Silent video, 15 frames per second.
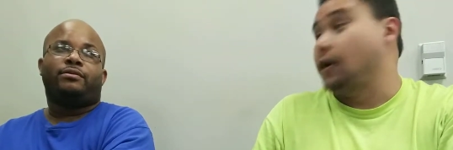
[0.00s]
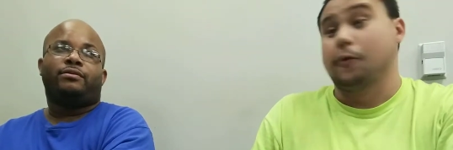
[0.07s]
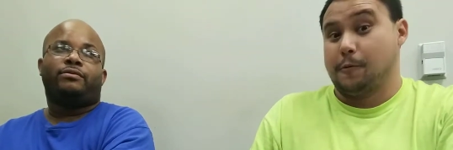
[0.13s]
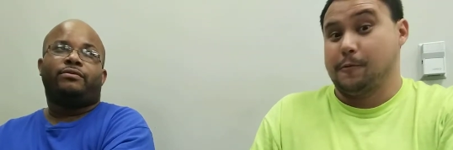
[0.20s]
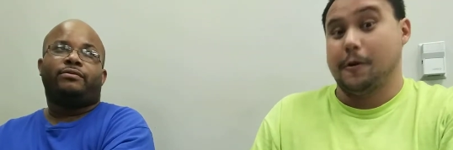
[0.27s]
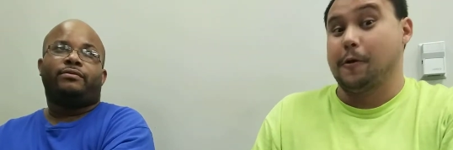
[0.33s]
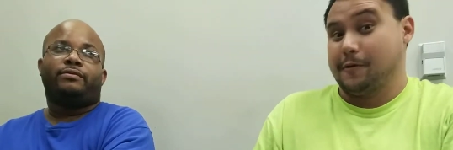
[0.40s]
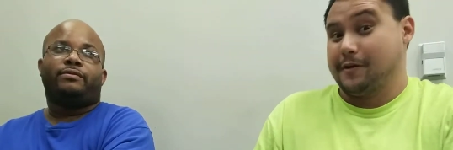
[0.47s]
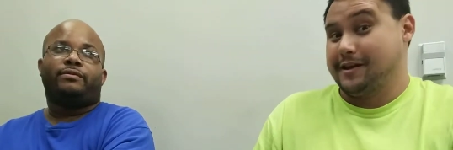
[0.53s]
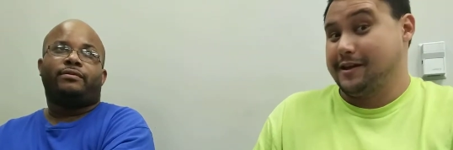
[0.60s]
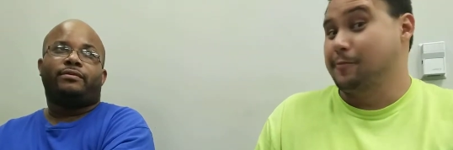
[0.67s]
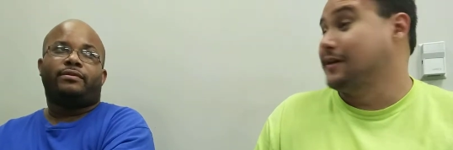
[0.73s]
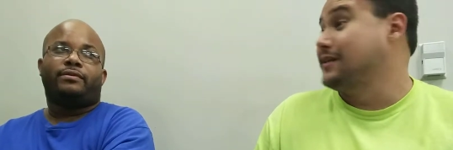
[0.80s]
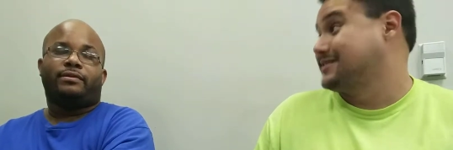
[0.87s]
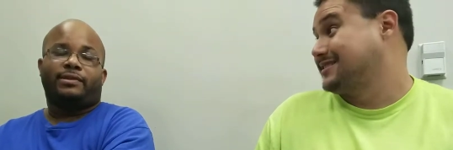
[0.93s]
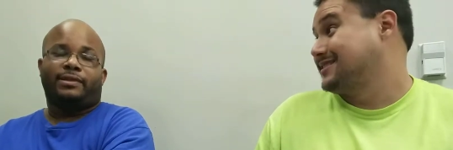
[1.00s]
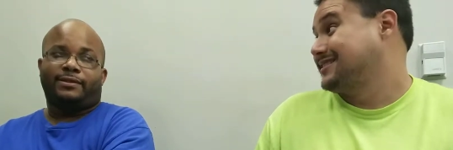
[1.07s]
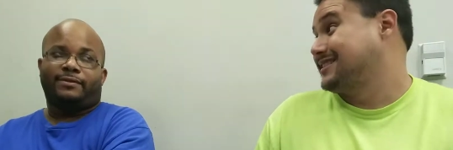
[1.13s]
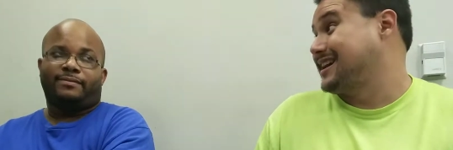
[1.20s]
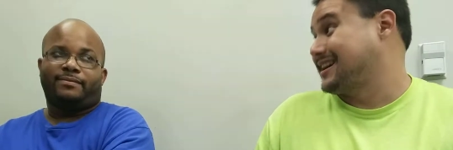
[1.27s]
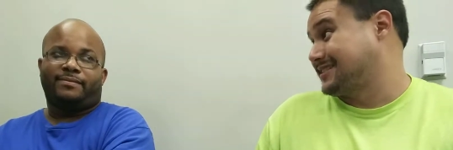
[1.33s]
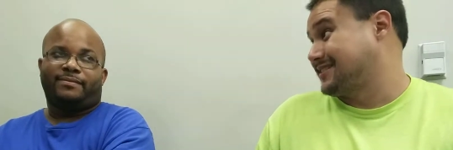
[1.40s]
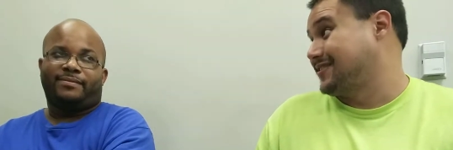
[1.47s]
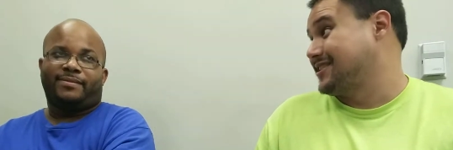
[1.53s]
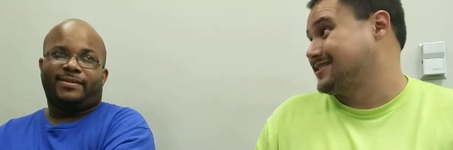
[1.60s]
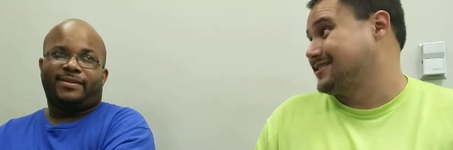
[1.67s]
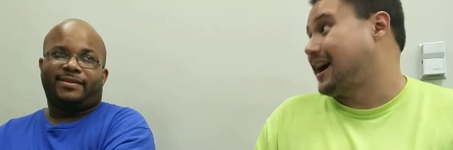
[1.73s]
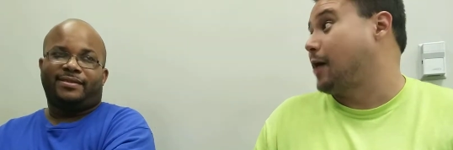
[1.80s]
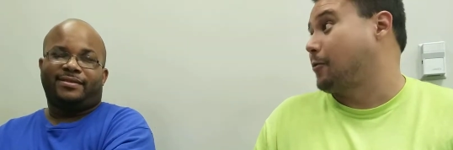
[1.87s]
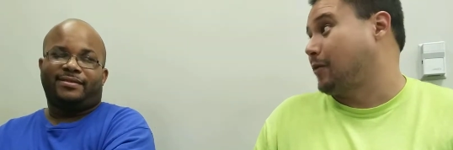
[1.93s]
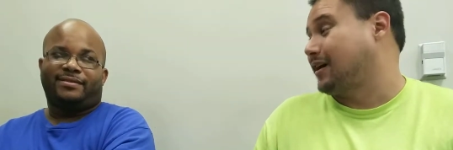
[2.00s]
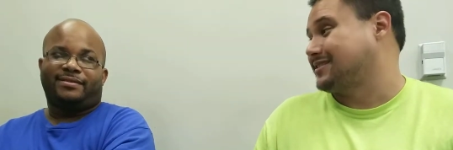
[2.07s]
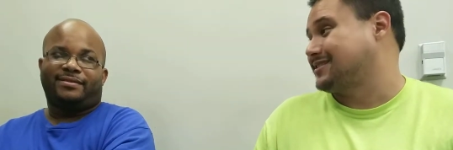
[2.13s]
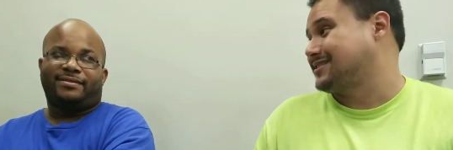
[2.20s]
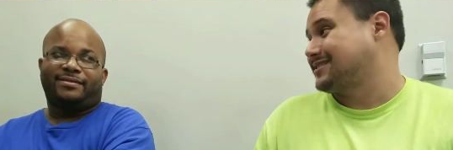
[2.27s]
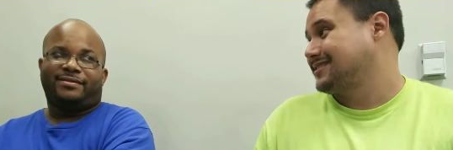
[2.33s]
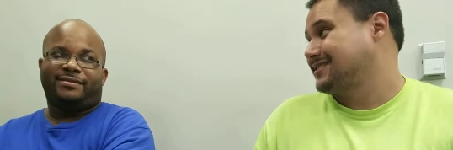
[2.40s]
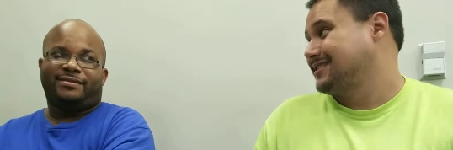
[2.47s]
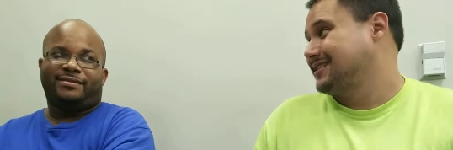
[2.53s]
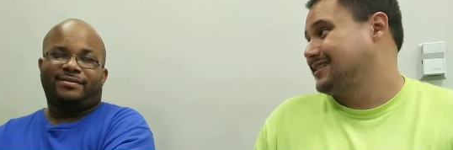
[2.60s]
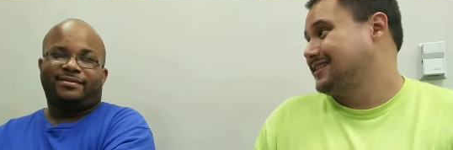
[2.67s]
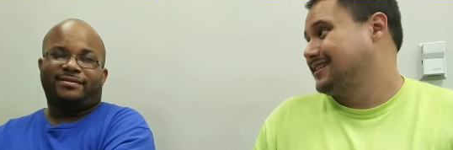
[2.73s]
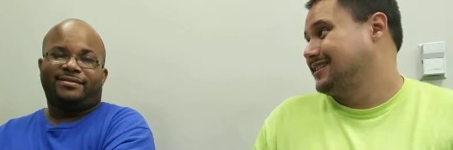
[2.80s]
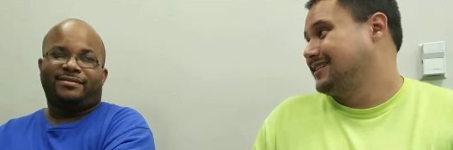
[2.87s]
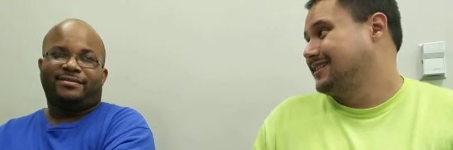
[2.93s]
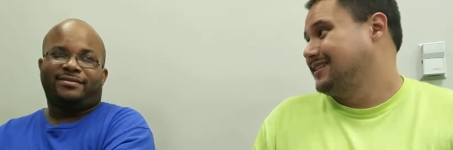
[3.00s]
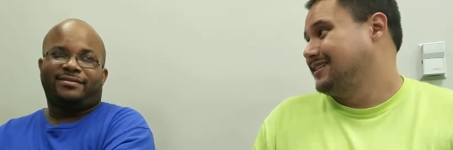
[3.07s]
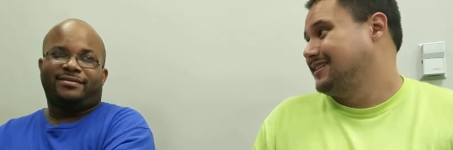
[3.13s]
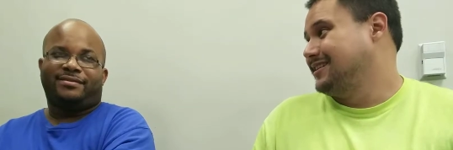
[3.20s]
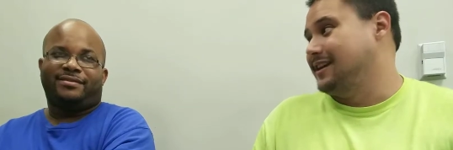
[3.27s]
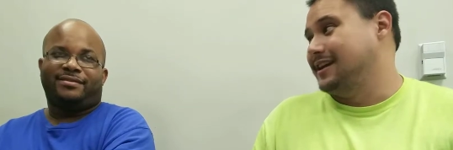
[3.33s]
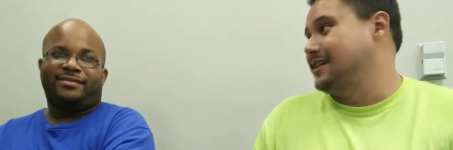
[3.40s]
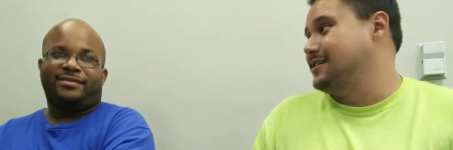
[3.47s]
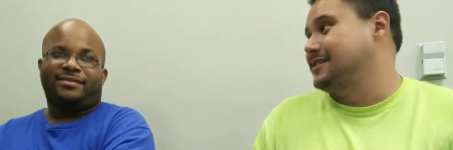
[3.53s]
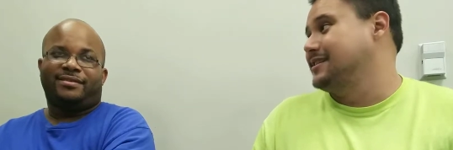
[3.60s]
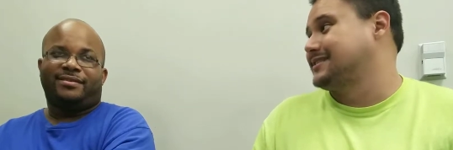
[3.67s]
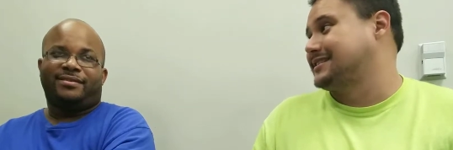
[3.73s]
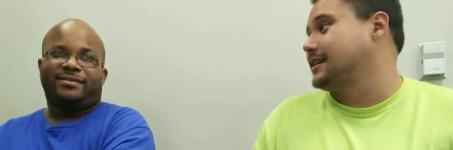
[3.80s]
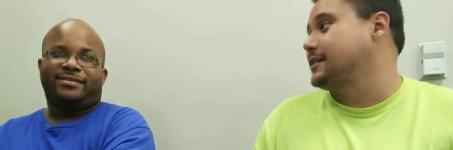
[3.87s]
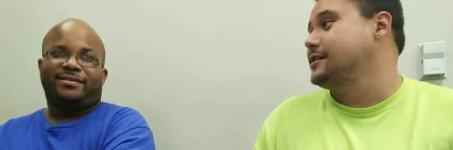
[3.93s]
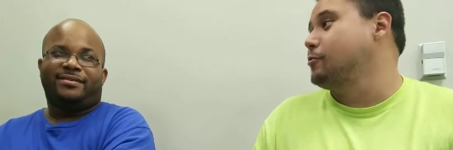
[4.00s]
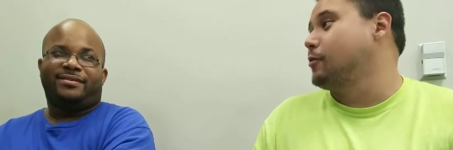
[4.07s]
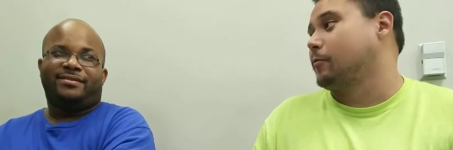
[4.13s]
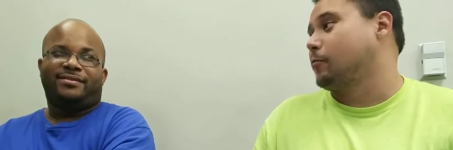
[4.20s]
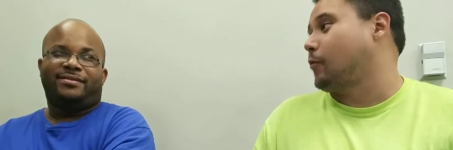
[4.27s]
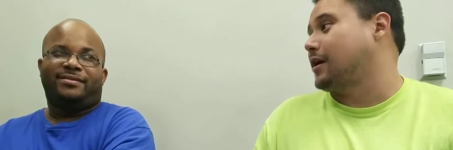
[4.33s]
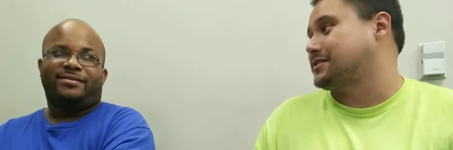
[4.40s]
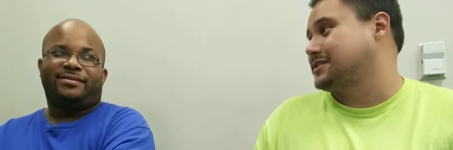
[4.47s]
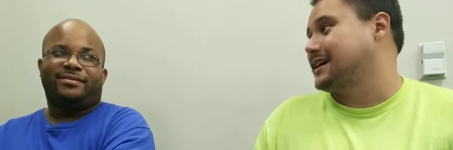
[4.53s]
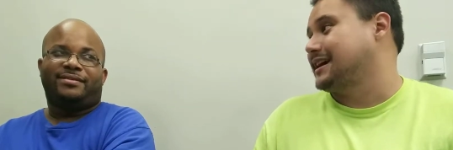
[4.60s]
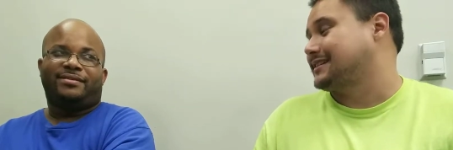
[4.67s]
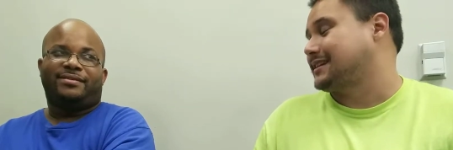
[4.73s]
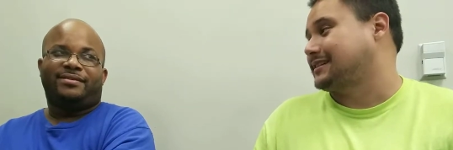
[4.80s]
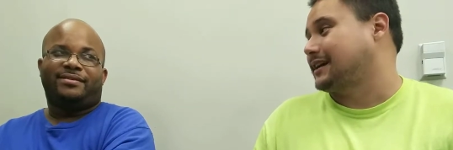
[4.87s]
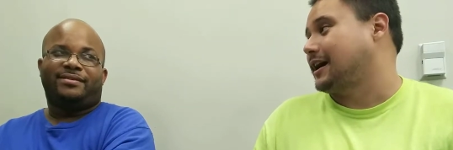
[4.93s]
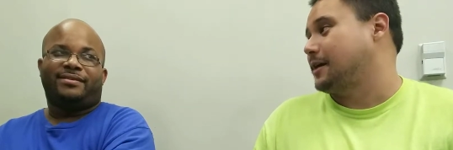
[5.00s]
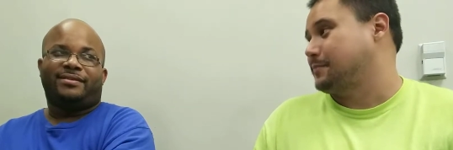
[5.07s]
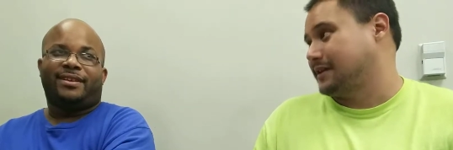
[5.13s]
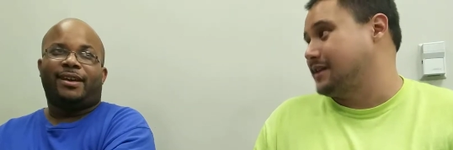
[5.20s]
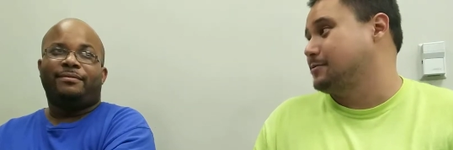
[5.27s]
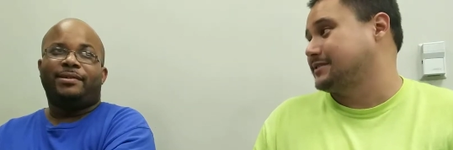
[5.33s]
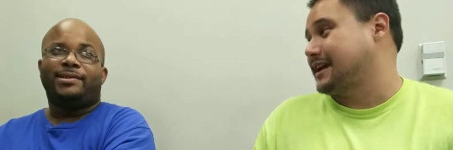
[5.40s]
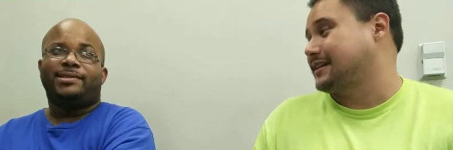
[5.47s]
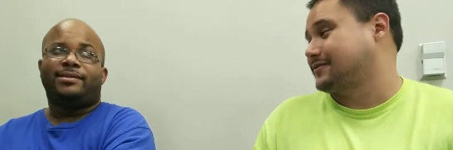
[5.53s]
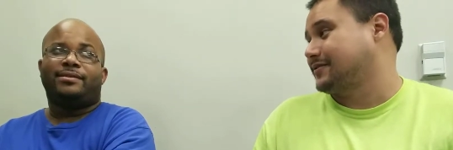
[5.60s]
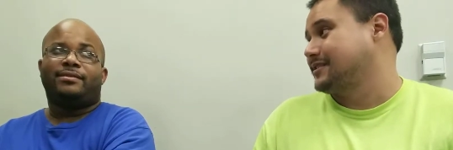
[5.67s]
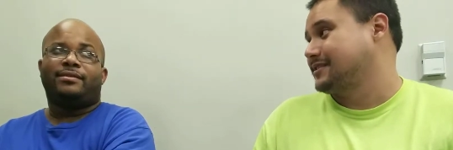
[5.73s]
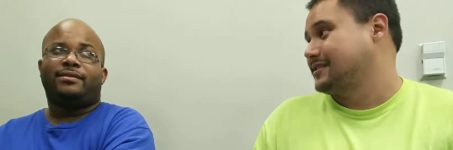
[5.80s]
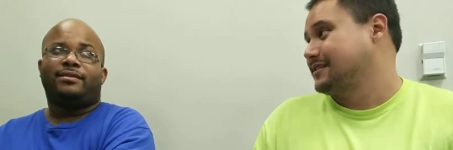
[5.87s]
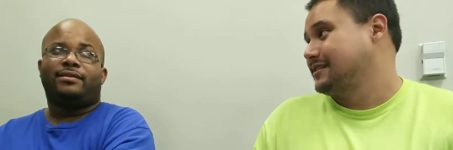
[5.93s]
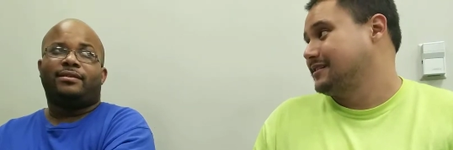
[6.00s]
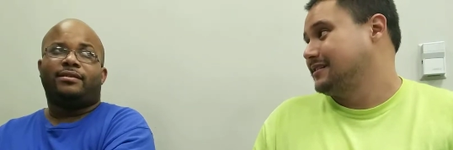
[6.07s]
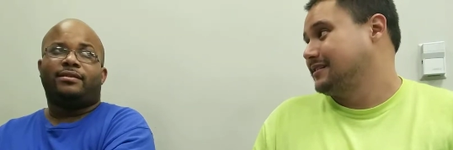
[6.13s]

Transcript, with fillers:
Speaker 1: No, no, he was the X Division. I watched. You you didn't you weren't watching at the time, but he I was, was X Division.